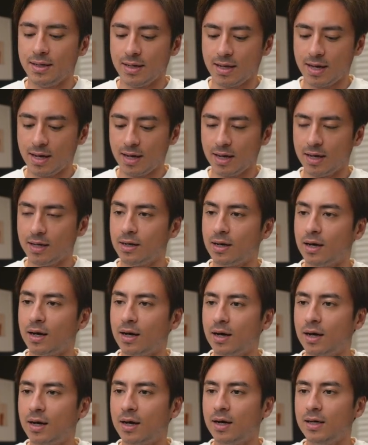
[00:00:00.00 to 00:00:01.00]
And
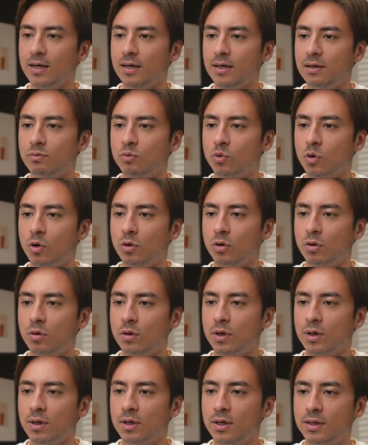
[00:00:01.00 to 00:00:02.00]
I
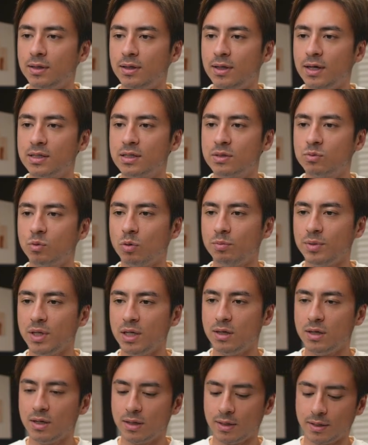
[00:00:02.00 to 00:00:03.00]
will, this will
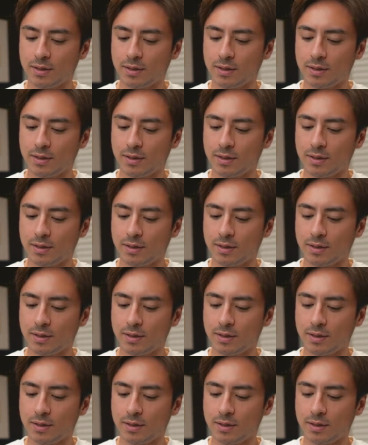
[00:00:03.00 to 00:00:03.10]
be,